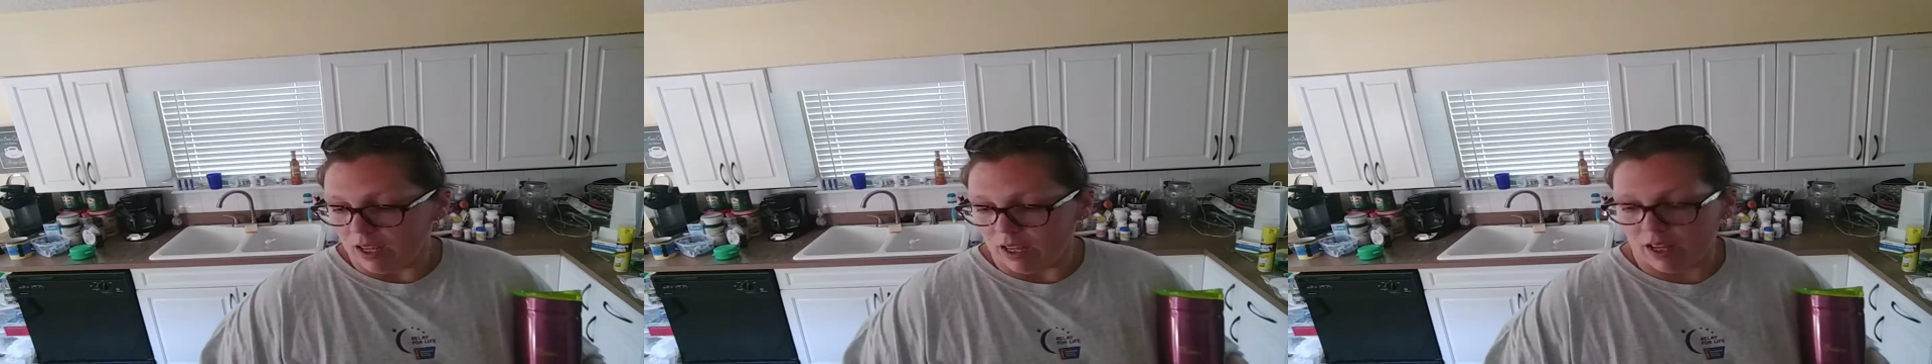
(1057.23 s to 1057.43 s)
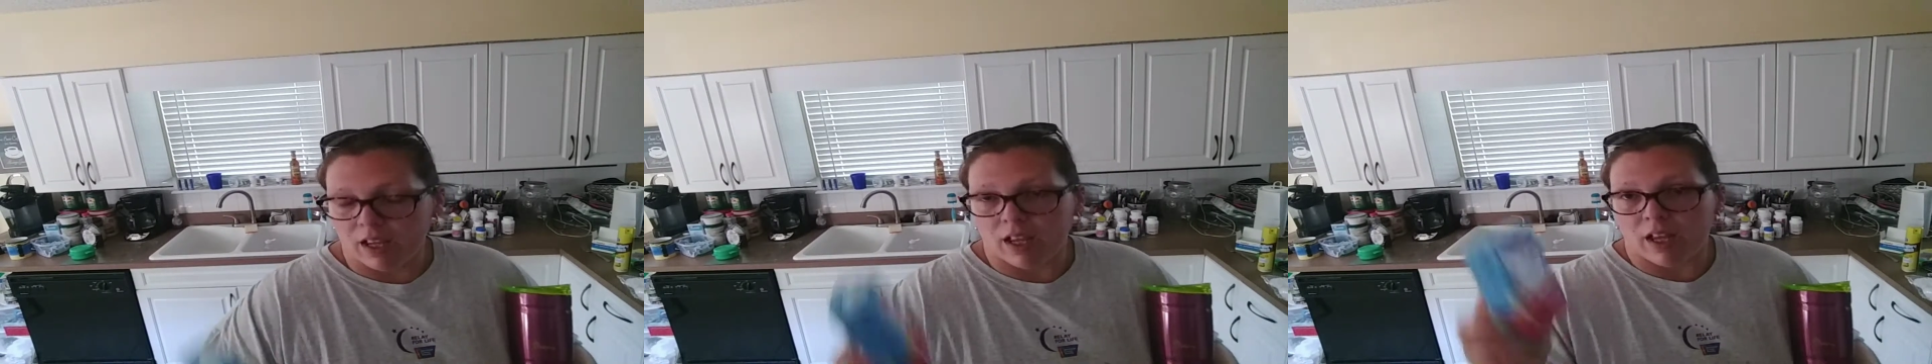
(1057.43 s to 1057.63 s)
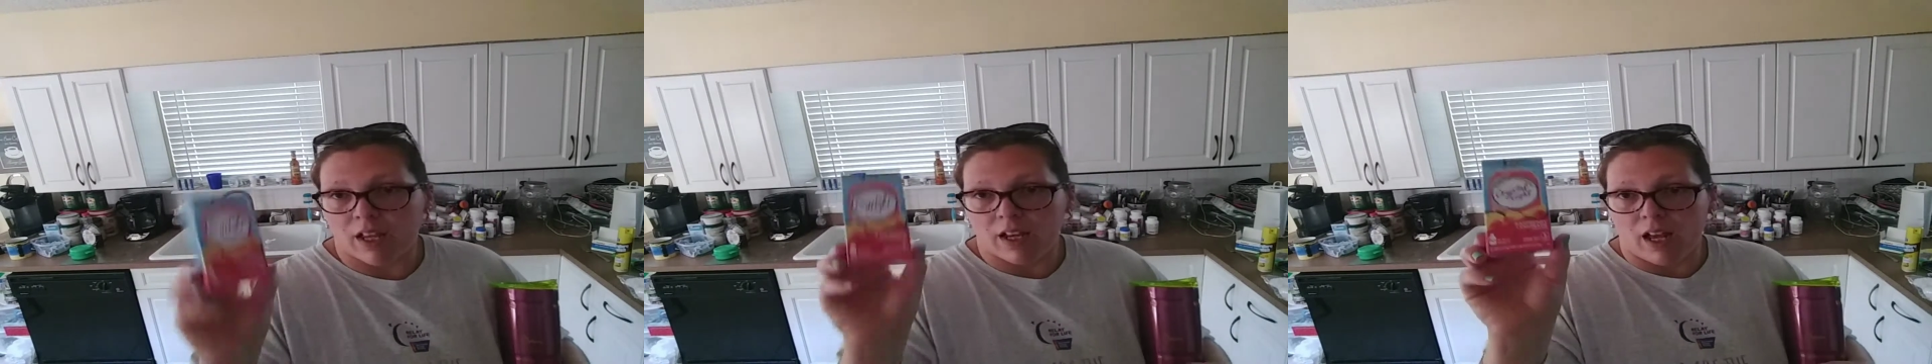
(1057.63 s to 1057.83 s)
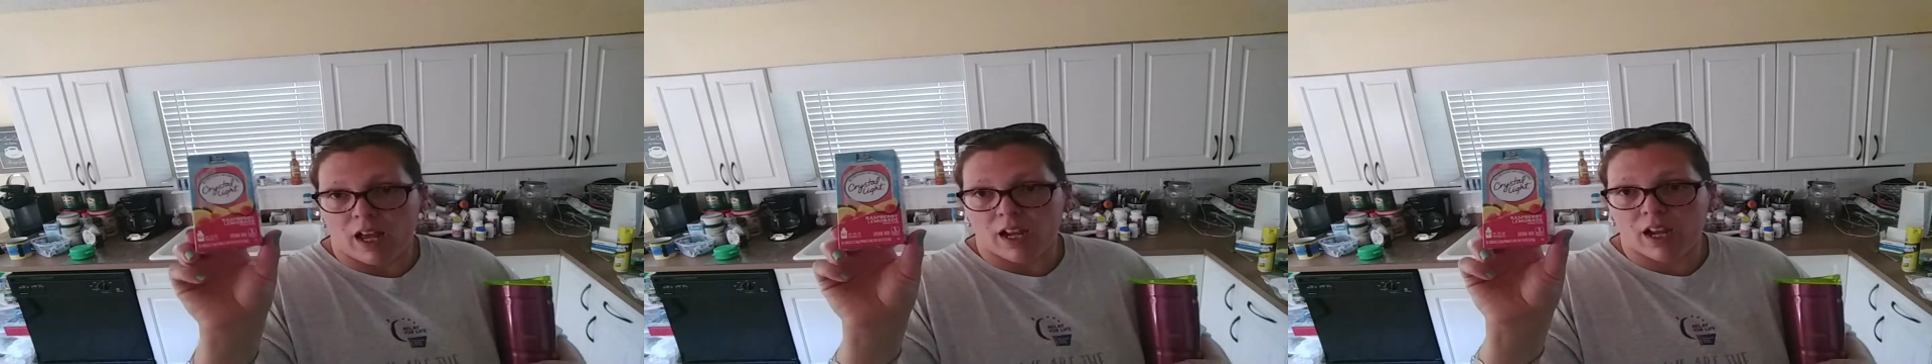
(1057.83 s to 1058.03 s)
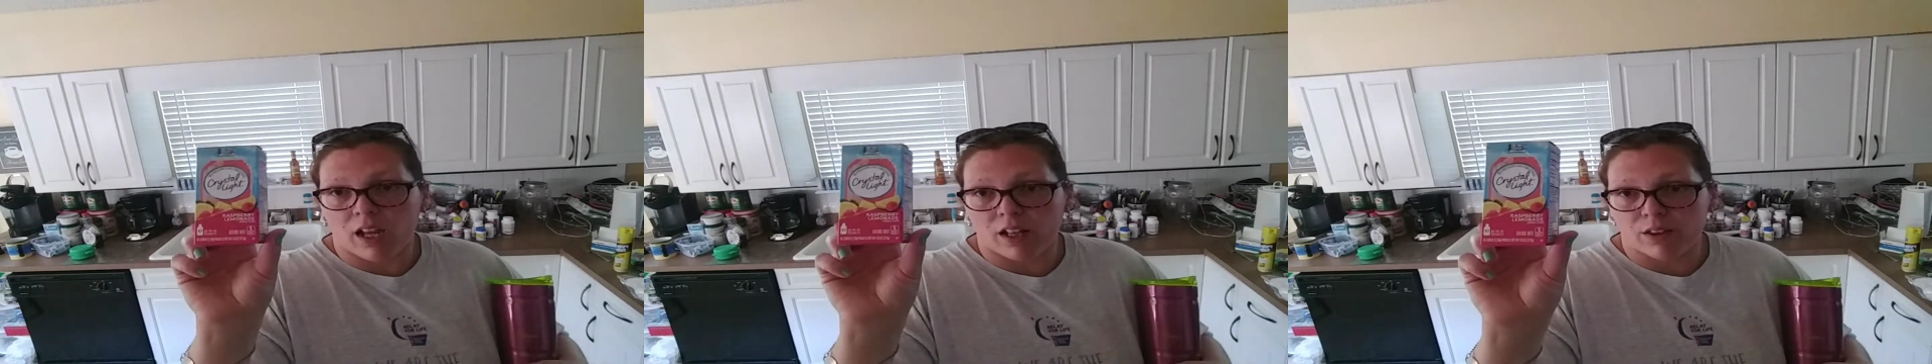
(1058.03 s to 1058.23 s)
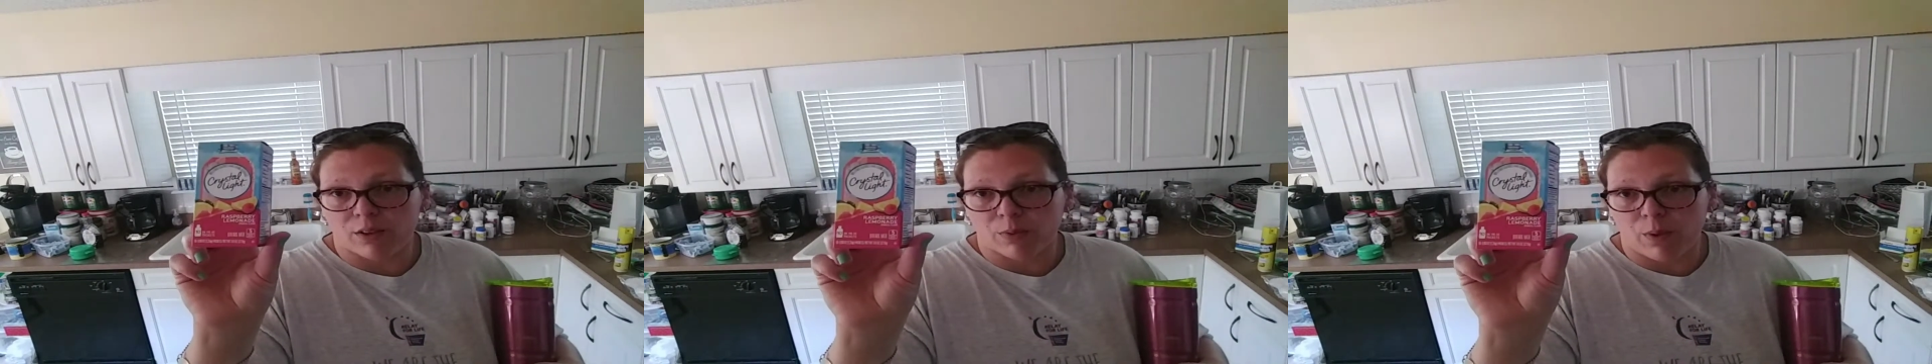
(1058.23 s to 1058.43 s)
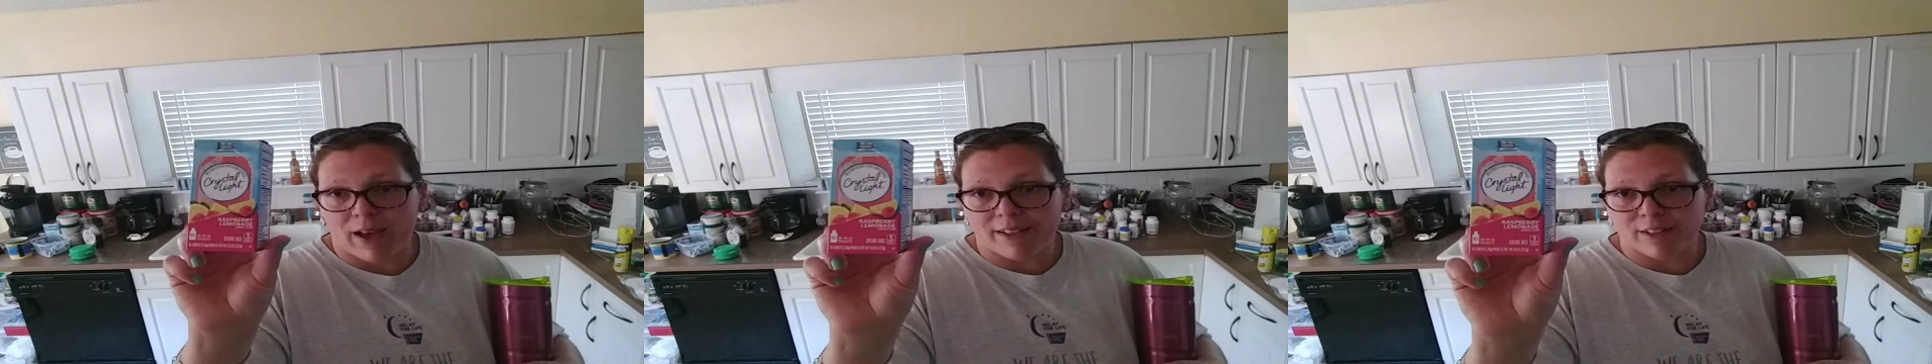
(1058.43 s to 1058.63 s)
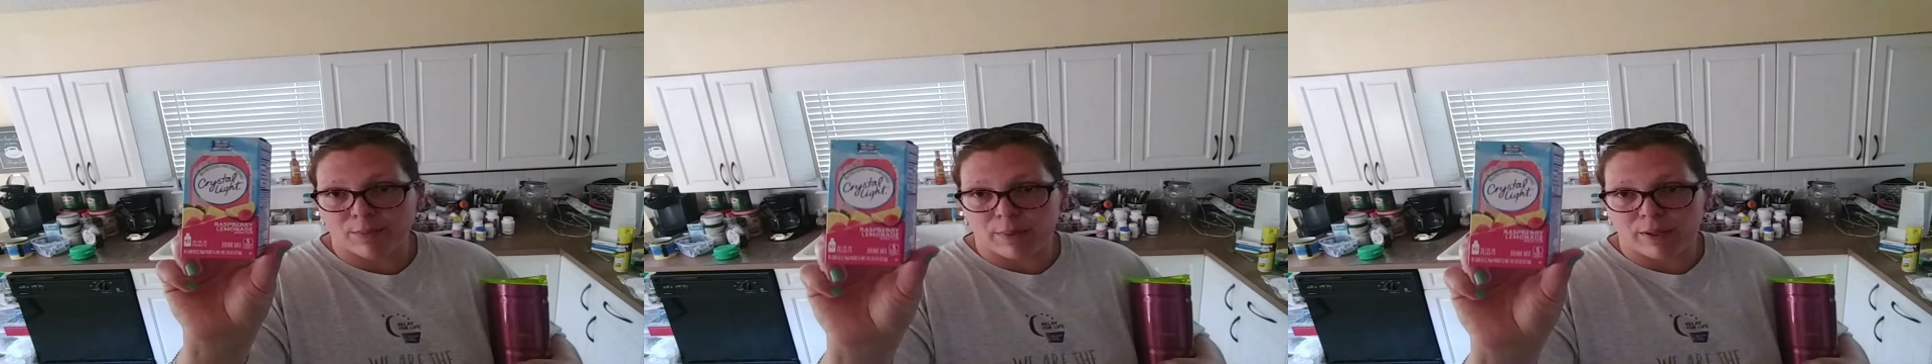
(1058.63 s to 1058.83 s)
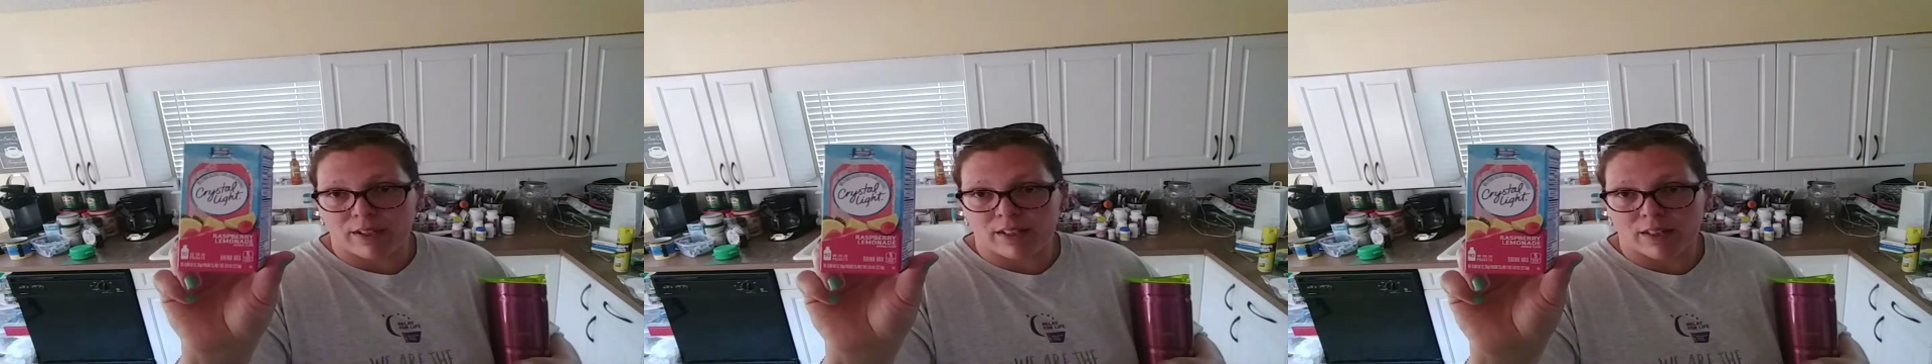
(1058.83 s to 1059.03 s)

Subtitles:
And I got the raspberry